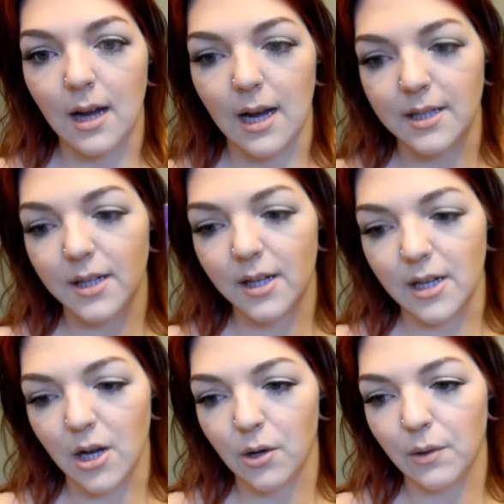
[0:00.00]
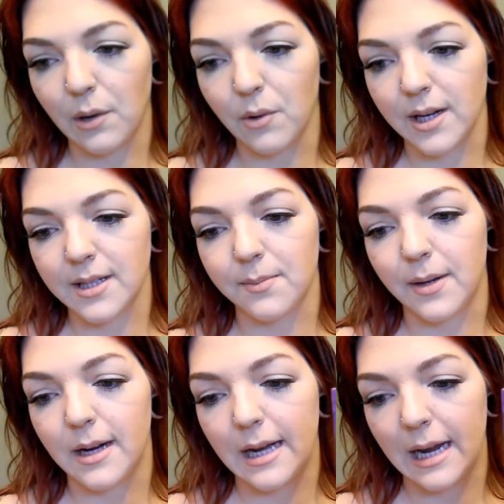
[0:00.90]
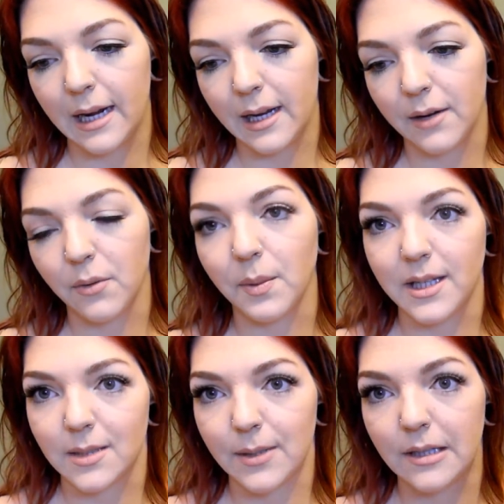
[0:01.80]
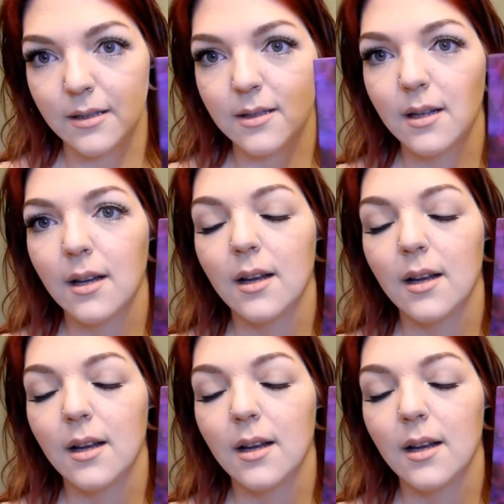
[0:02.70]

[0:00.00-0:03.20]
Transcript: I didn't know what I wanted to buy in replacement.